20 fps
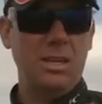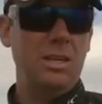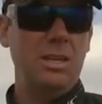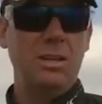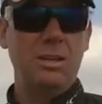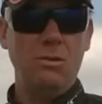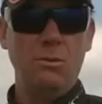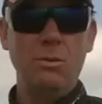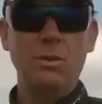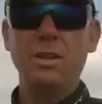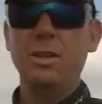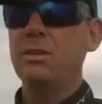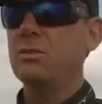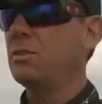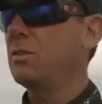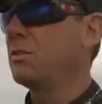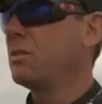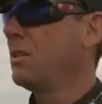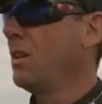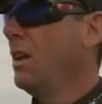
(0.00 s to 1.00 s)
thing you do with this
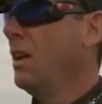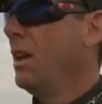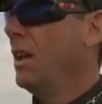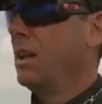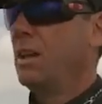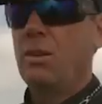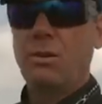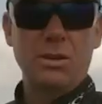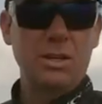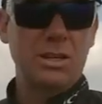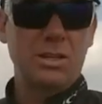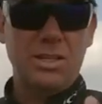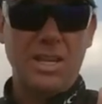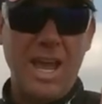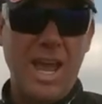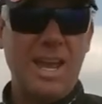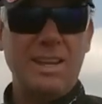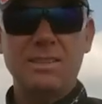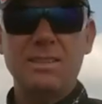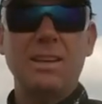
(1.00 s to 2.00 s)
is, you know, you just
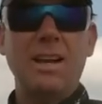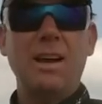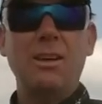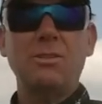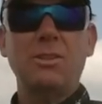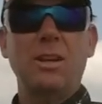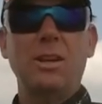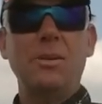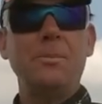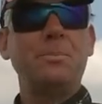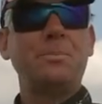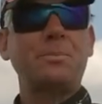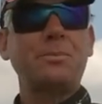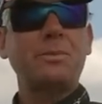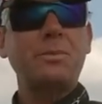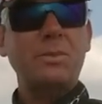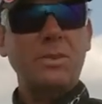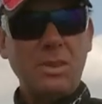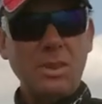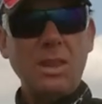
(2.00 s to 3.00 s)
cast it out there,
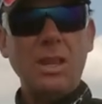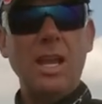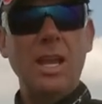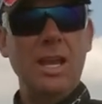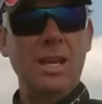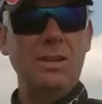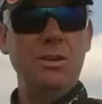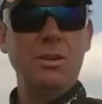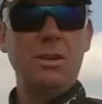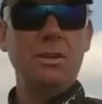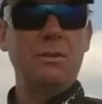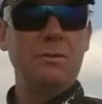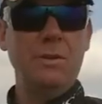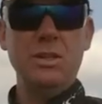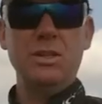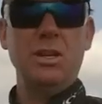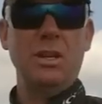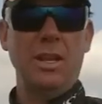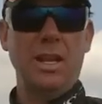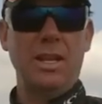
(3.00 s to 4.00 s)
and you can
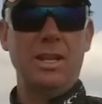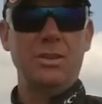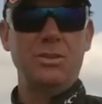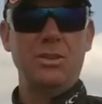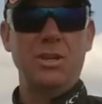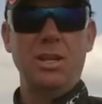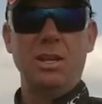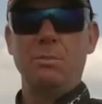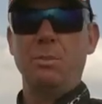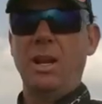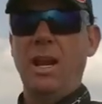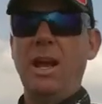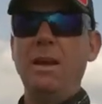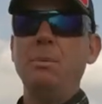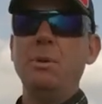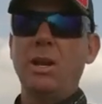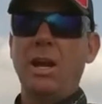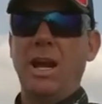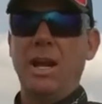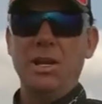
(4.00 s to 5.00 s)
fish it like a jig, but I,
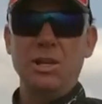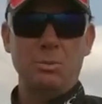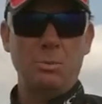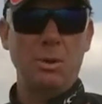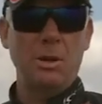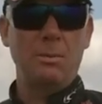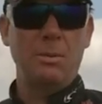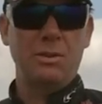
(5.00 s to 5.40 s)
I just pretty